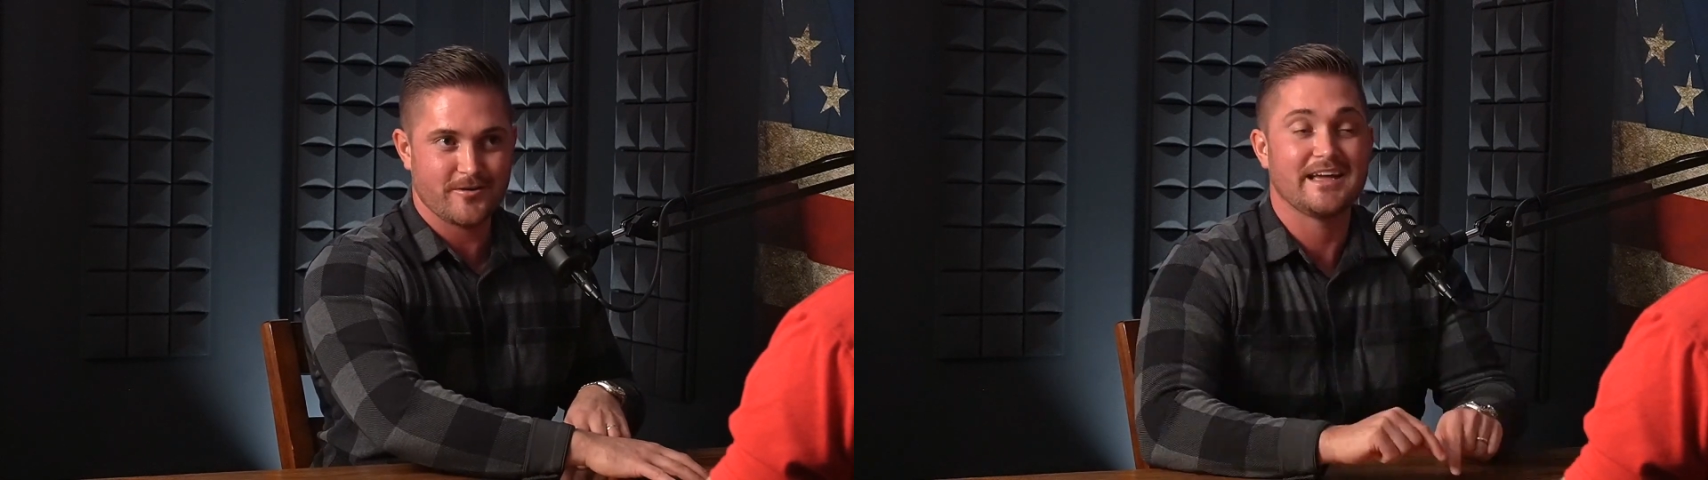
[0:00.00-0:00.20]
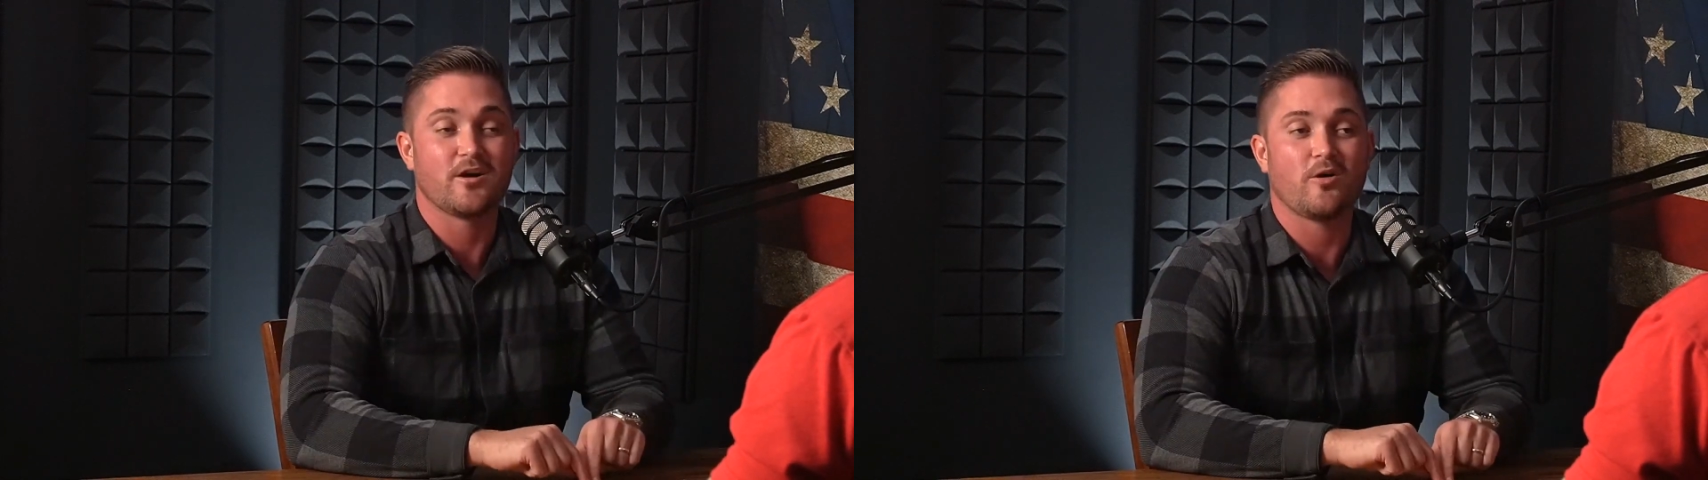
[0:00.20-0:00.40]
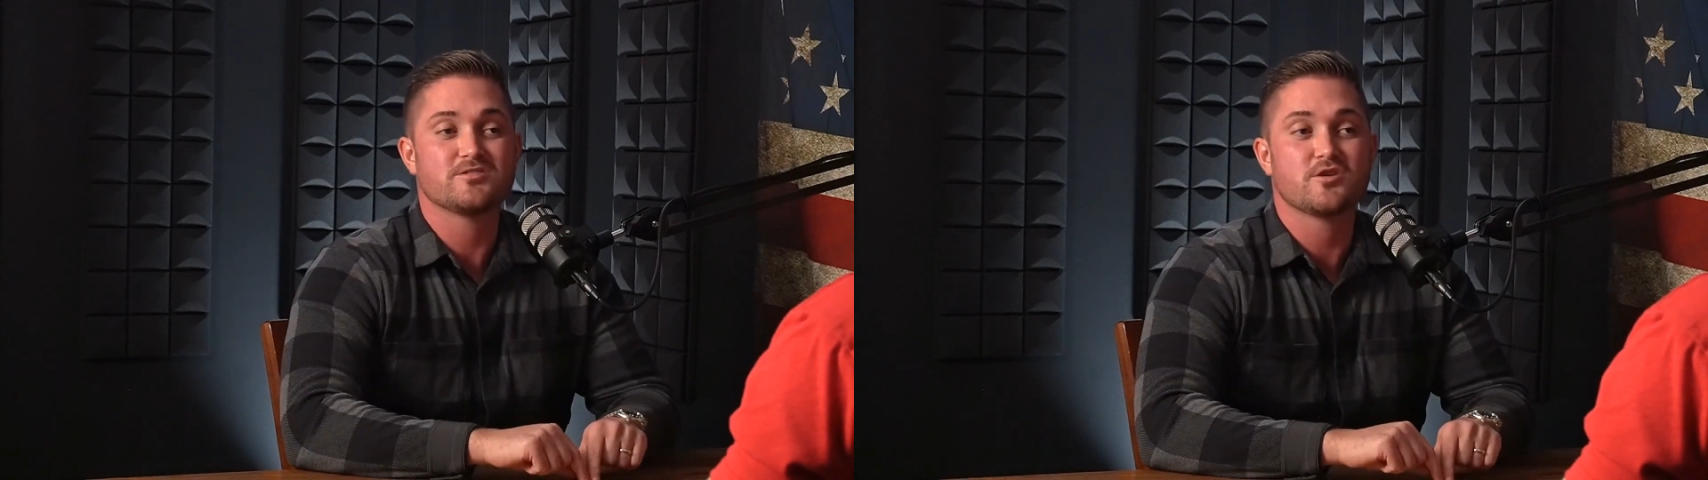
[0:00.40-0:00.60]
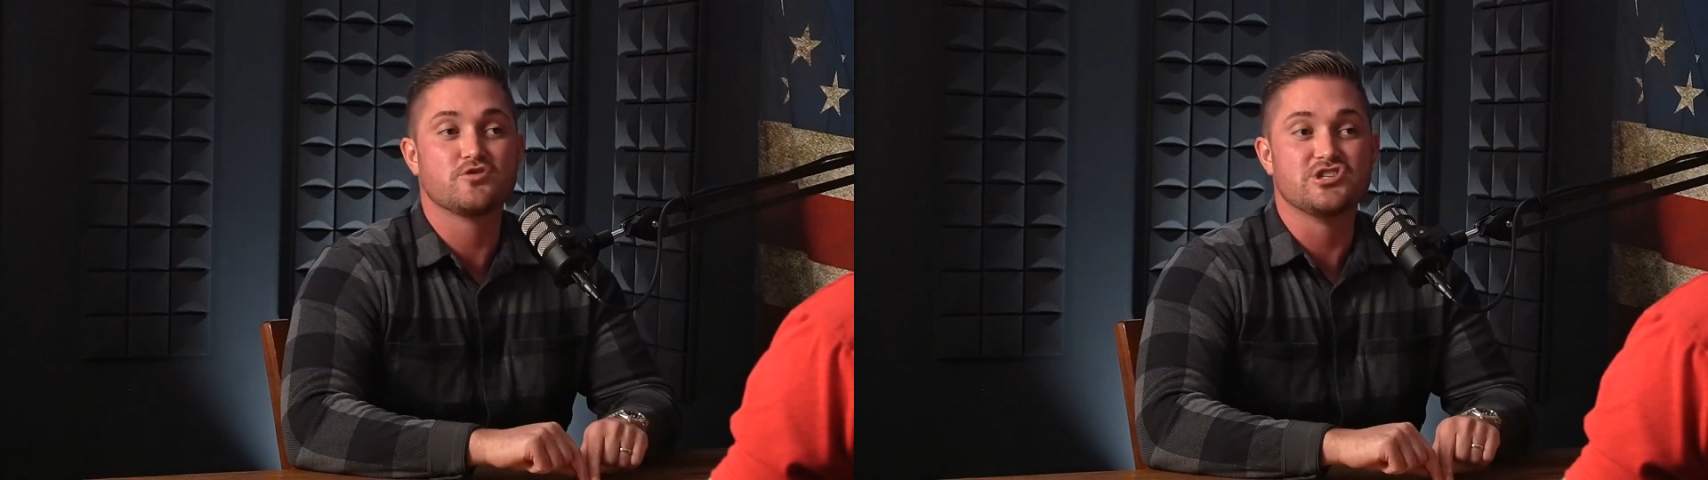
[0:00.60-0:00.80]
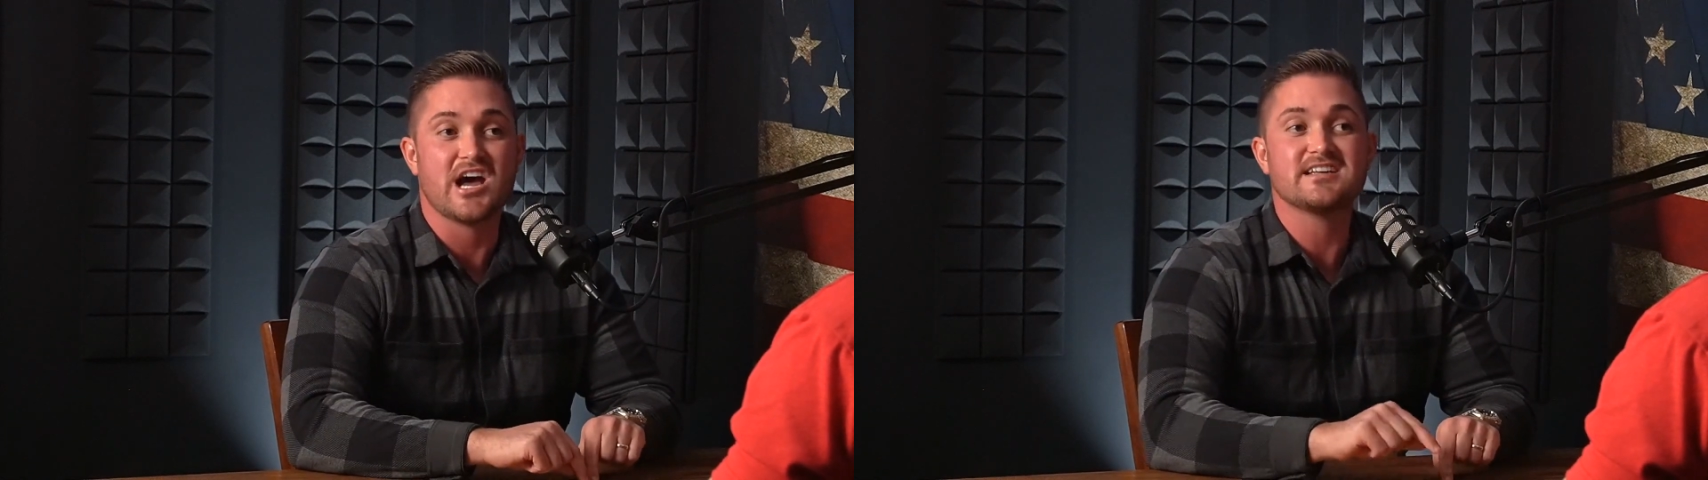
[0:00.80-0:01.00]
and also
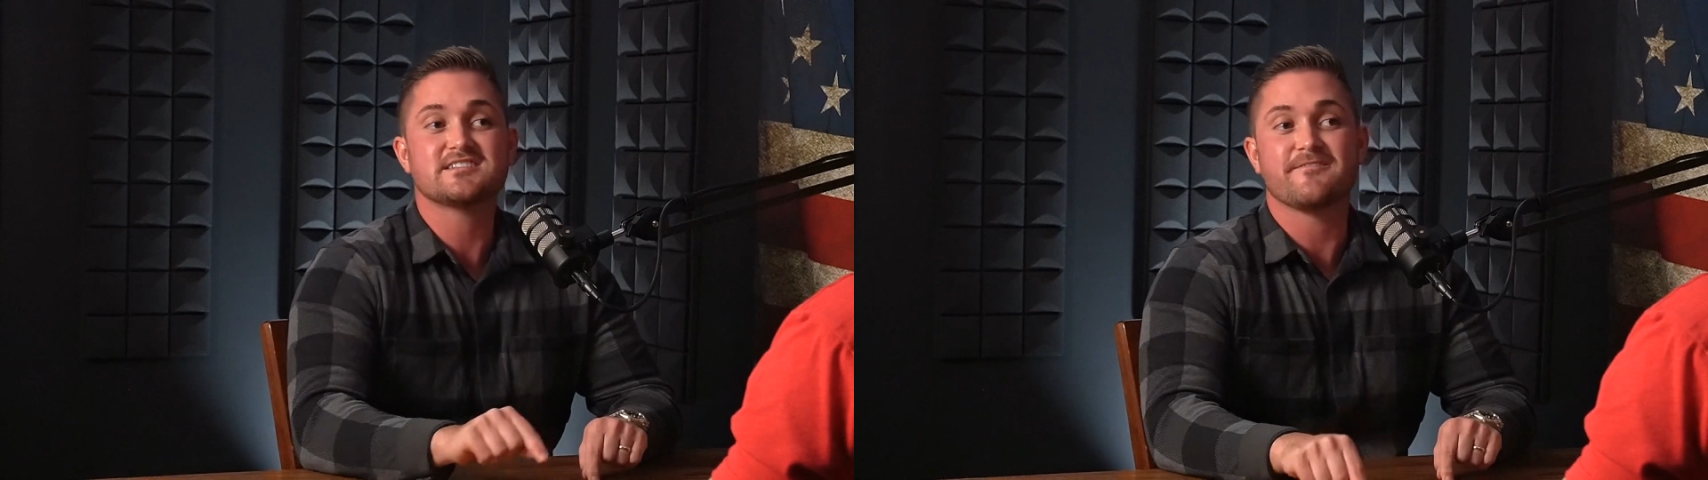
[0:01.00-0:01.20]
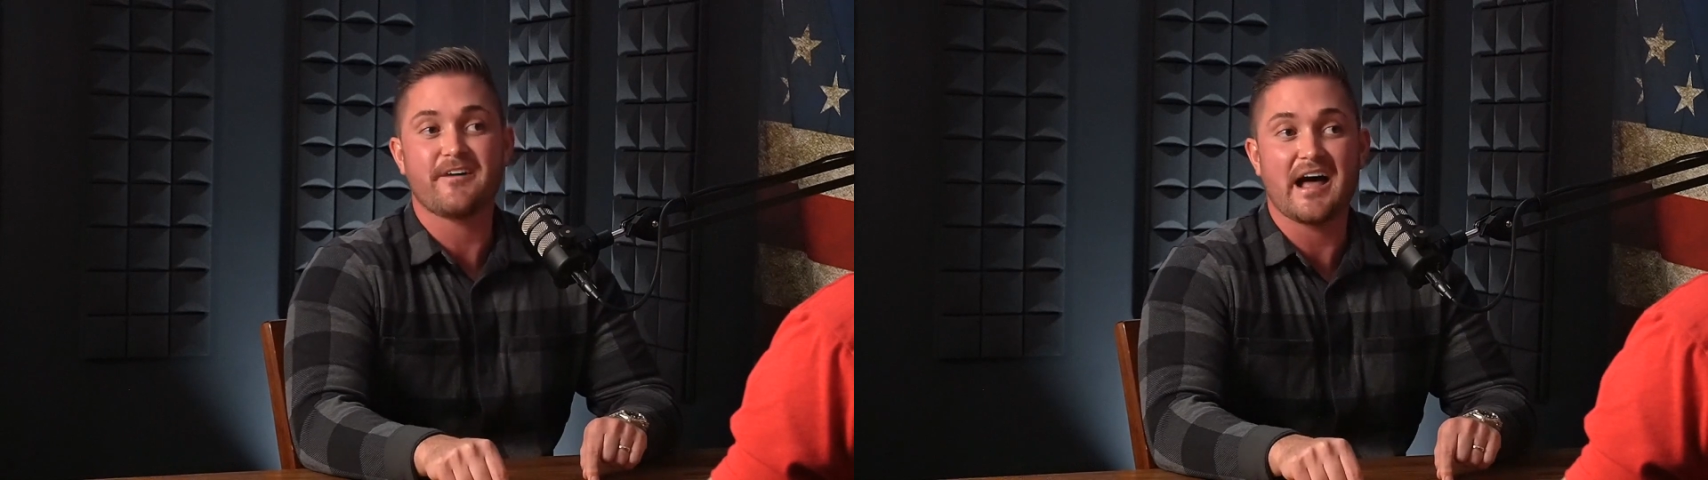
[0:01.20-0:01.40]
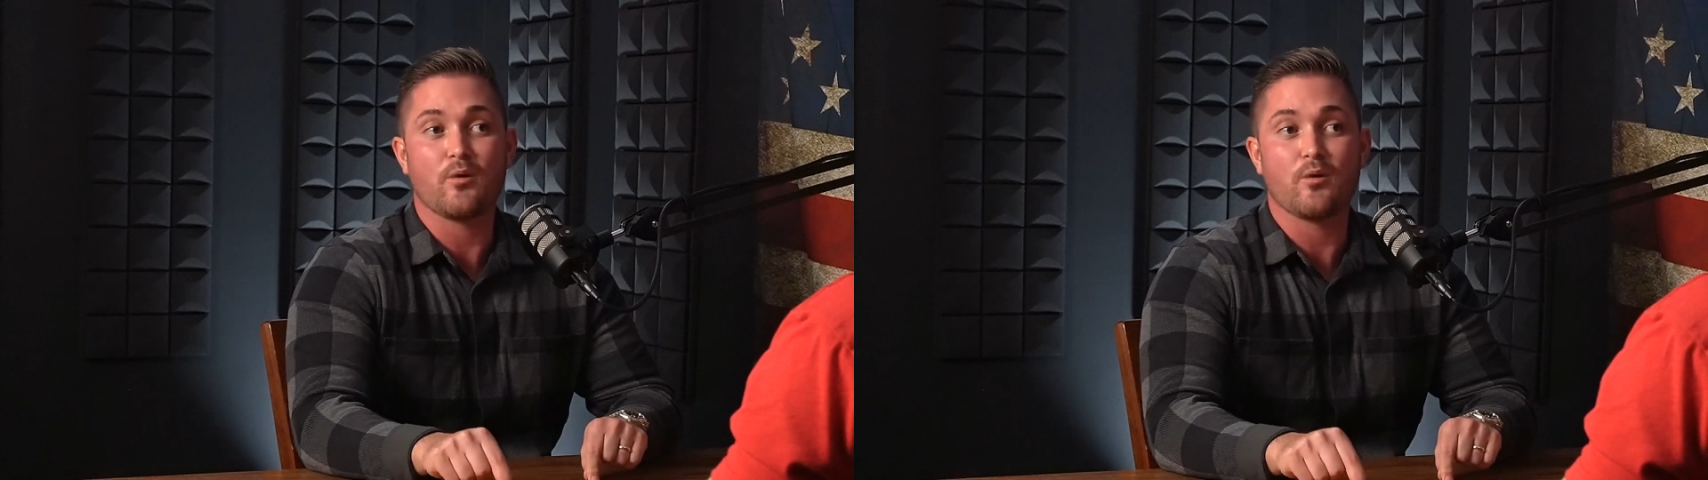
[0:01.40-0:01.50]
justify